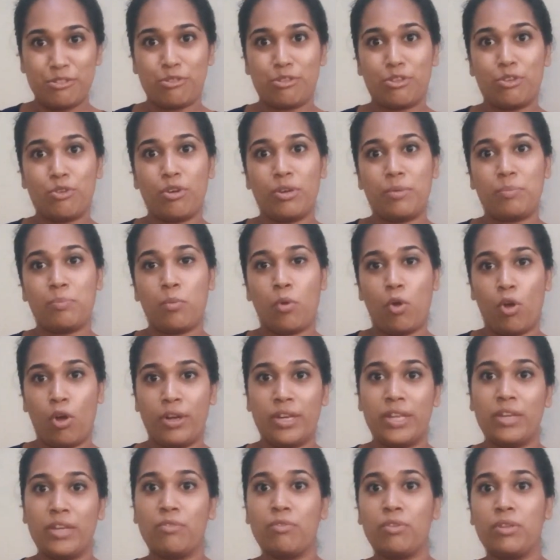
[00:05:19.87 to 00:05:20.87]
so your
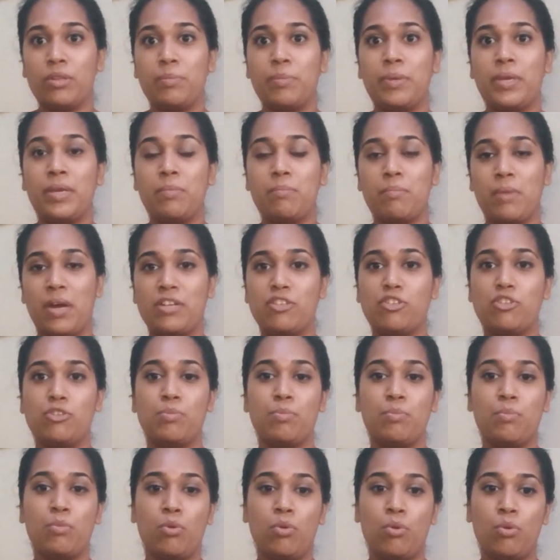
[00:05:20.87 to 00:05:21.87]
morning will be
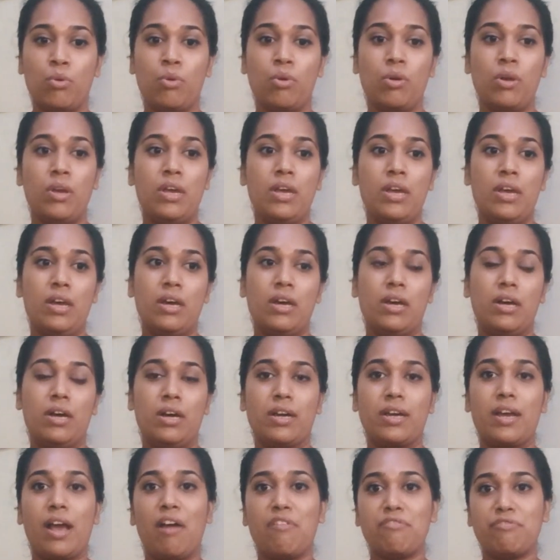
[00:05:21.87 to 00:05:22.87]
much more
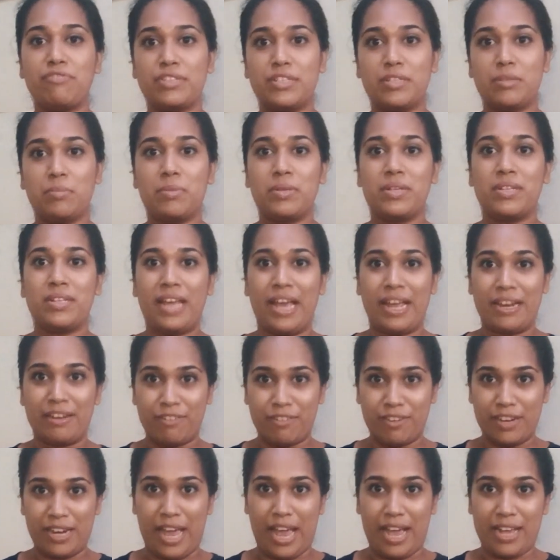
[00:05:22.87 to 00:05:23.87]
comfortable
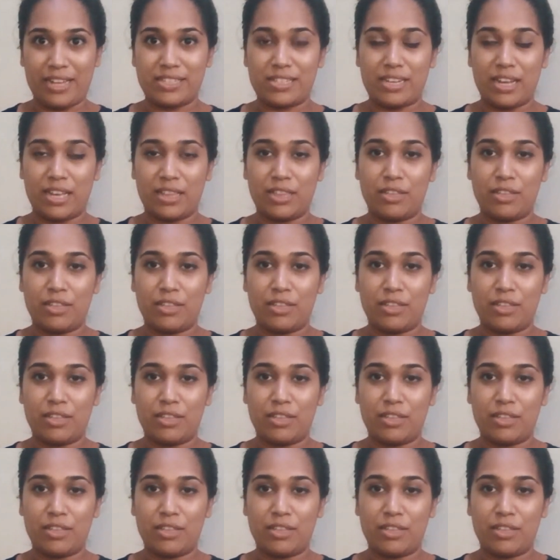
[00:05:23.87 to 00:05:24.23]
and relaxed.